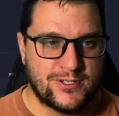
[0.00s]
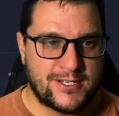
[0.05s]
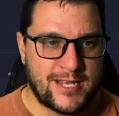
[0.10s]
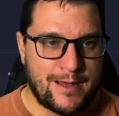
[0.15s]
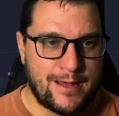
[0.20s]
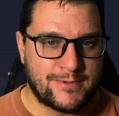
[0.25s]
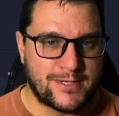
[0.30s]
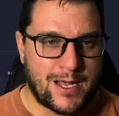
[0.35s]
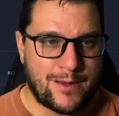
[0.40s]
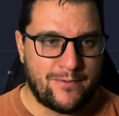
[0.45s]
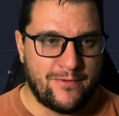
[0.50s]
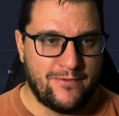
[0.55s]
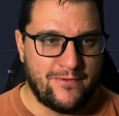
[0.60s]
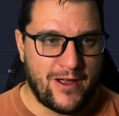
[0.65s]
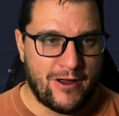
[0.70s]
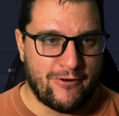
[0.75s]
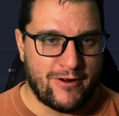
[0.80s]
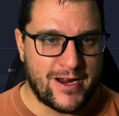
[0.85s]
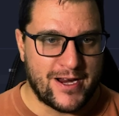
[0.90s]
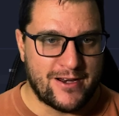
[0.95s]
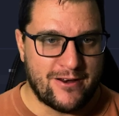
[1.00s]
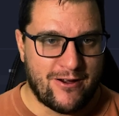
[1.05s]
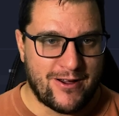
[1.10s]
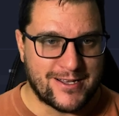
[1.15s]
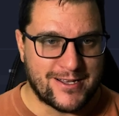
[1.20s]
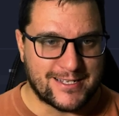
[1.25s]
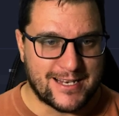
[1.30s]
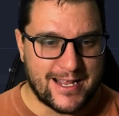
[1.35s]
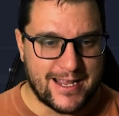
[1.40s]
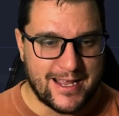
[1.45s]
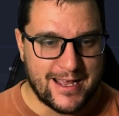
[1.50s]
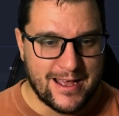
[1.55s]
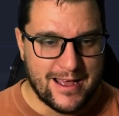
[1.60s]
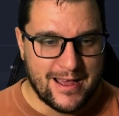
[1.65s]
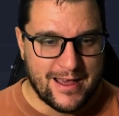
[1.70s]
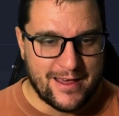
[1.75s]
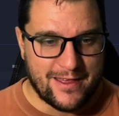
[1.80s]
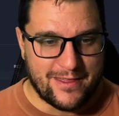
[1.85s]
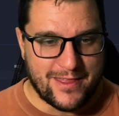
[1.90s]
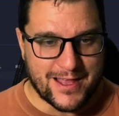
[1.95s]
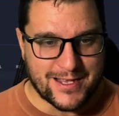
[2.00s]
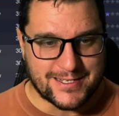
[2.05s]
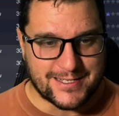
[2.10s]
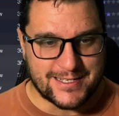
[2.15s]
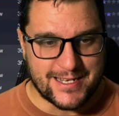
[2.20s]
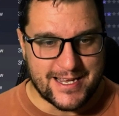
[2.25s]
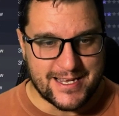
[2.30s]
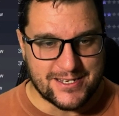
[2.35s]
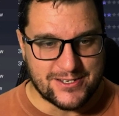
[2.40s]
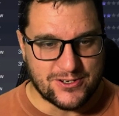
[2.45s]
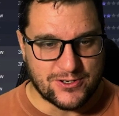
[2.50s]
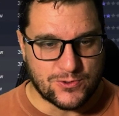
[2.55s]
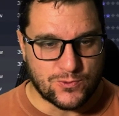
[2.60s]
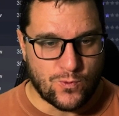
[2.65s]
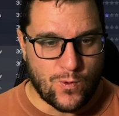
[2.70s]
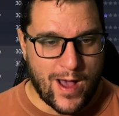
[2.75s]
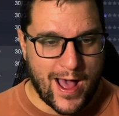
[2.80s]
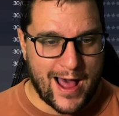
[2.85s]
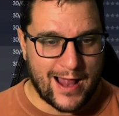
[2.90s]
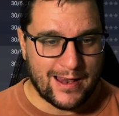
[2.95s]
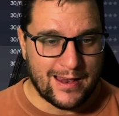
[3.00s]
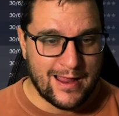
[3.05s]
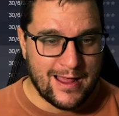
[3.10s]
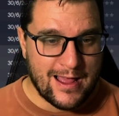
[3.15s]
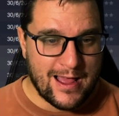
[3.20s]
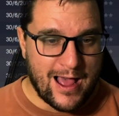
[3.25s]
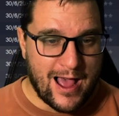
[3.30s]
Stepped up very nicely this season as well.